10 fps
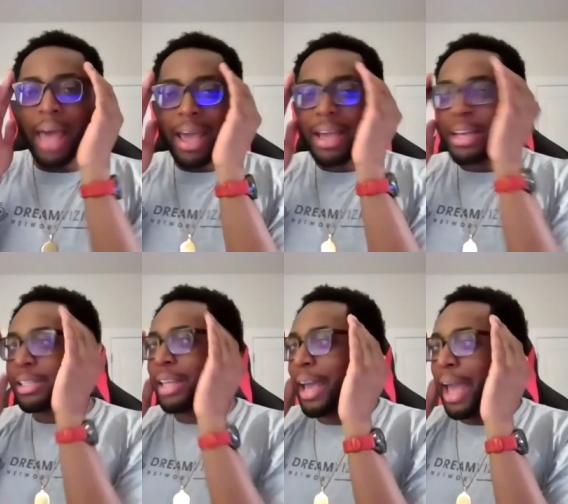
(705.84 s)
That
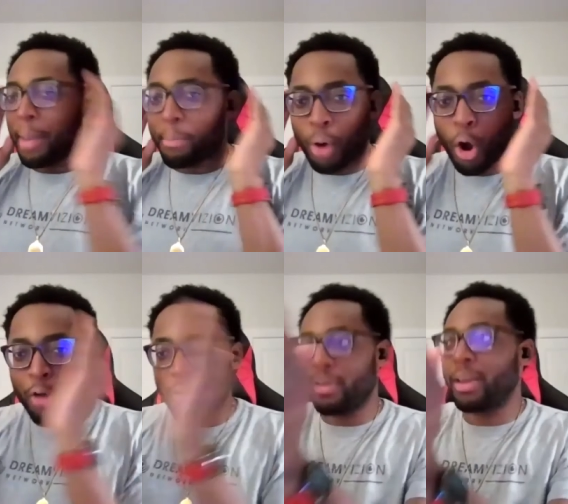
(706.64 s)
is like a
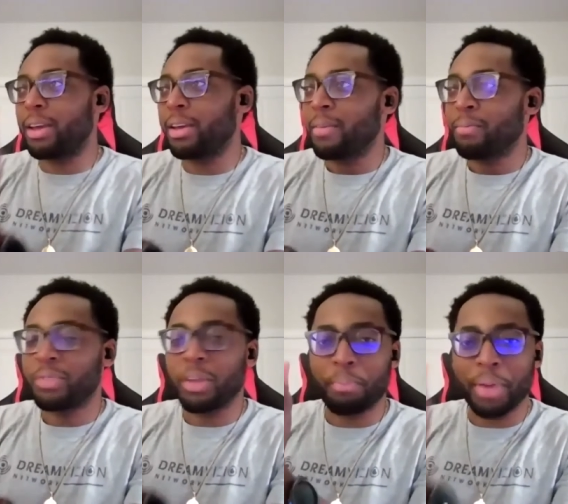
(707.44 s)
perfect
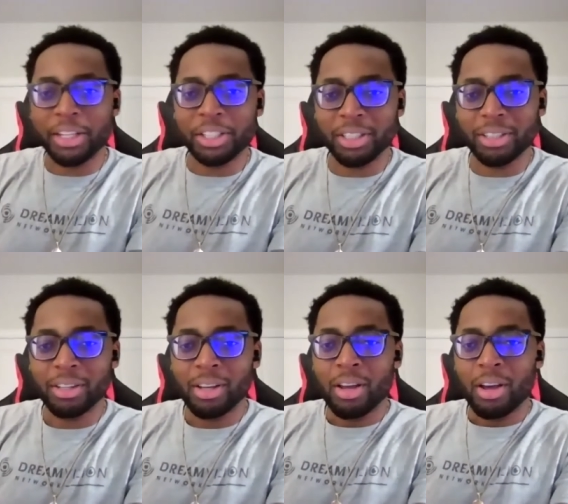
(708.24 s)

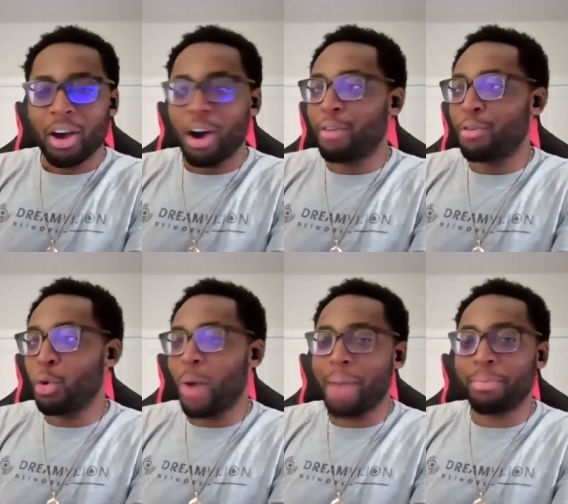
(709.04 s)
depiction of
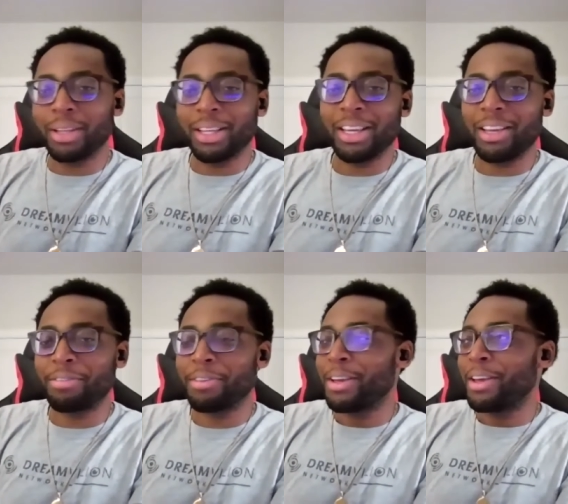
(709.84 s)
who I
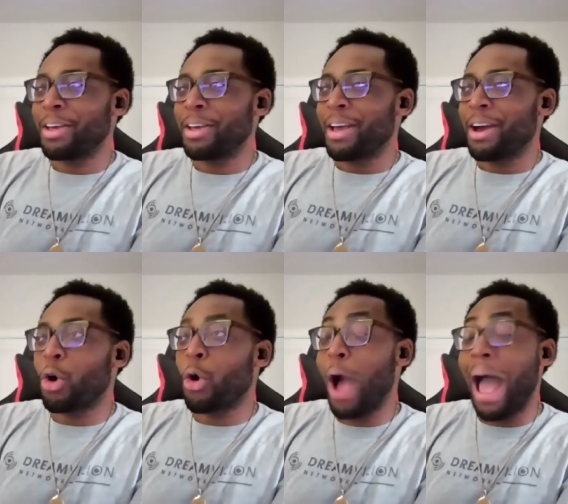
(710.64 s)
believe,
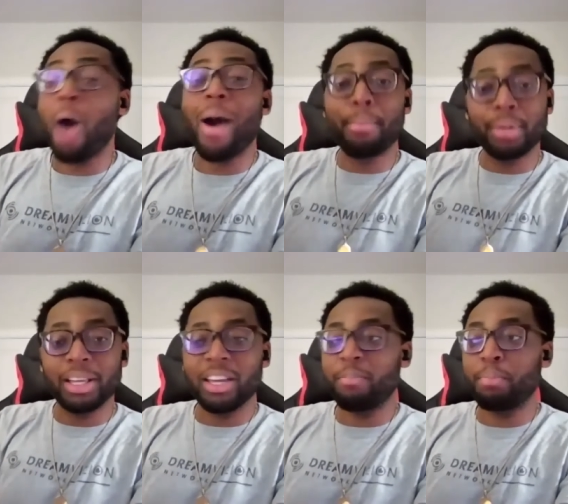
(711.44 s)
or how I
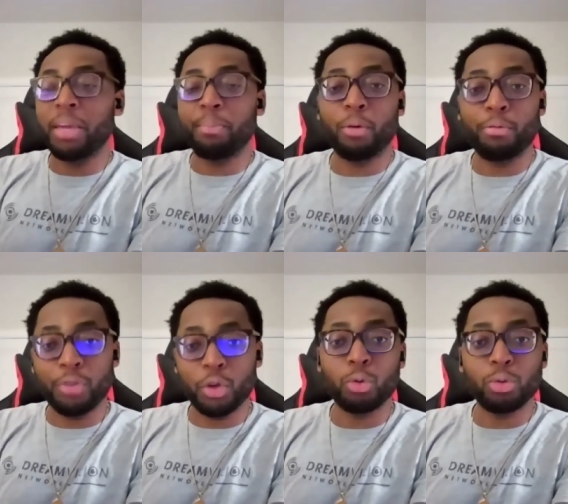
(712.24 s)
believe people
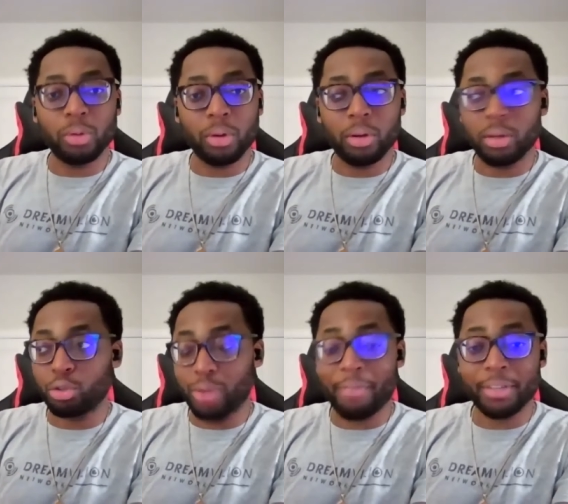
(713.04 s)
view
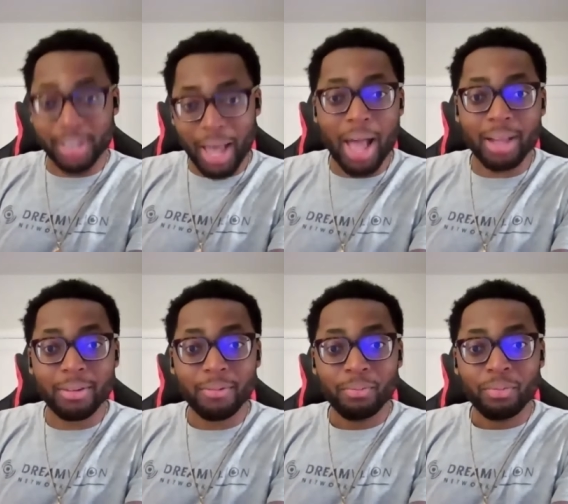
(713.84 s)
Travis Scott.
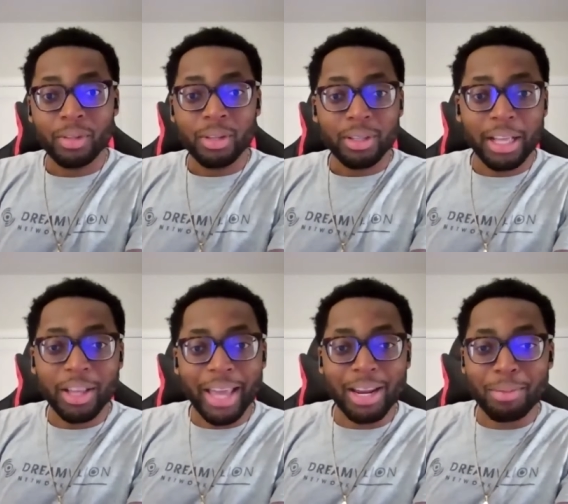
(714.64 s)
They
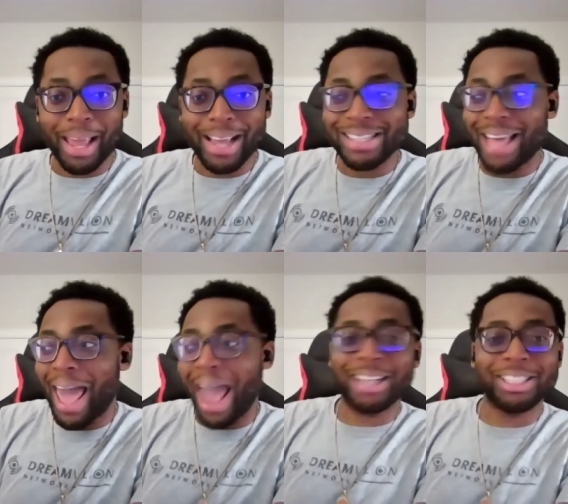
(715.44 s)
look at him like he's an
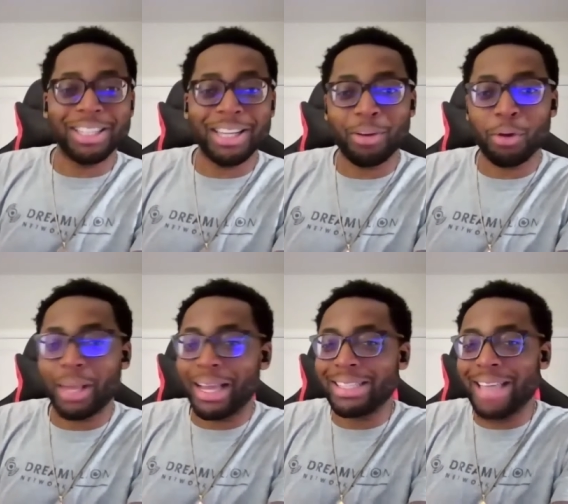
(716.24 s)
action
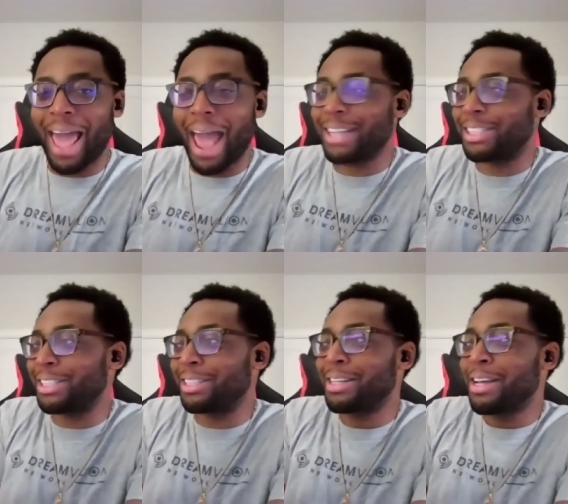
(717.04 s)
hero, like he's an
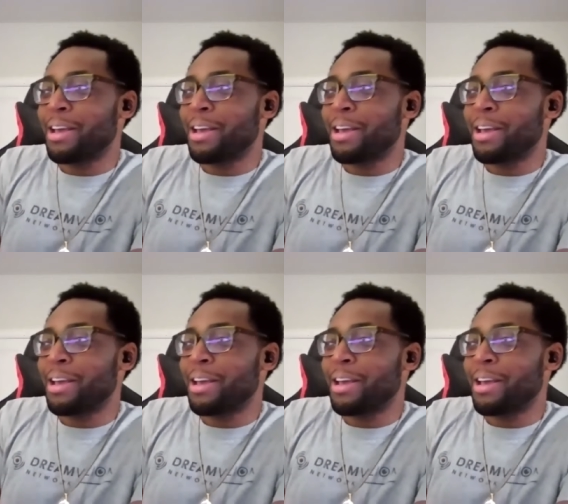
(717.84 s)
action